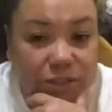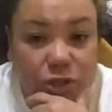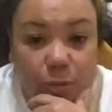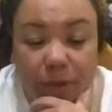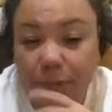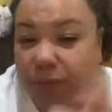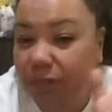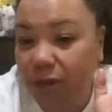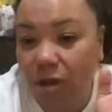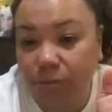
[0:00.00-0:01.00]
So maybe
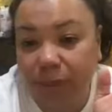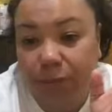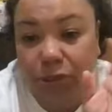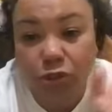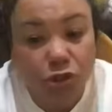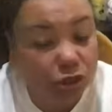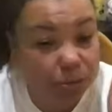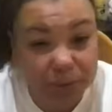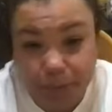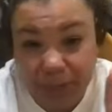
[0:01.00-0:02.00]
you could
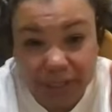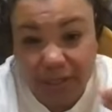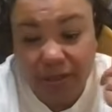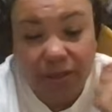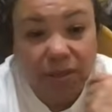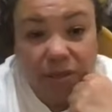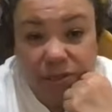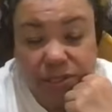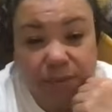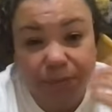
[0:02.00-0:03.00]
be picking
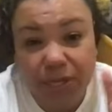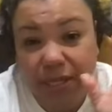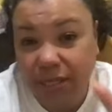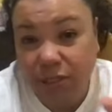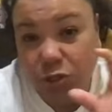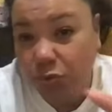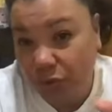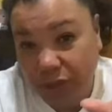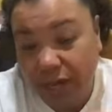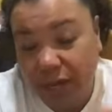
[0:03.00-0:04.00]
something that's too thick,